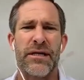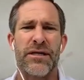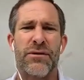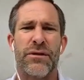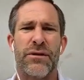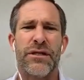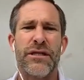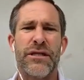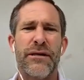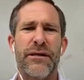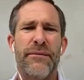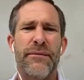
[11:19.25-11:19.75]
So
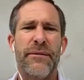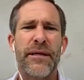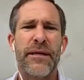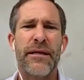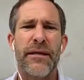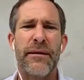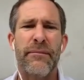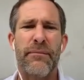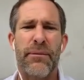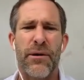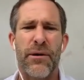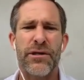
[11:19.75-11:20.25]
it's
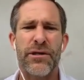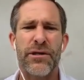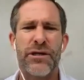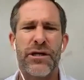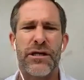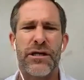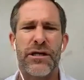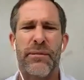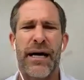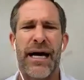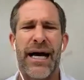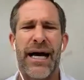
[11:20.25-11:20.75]
typically
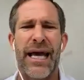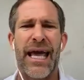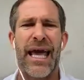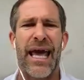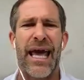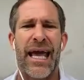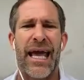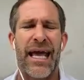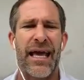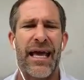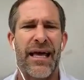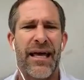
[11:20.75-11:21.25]
purchased by
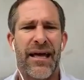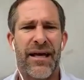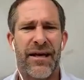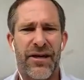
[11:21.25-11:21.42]
a,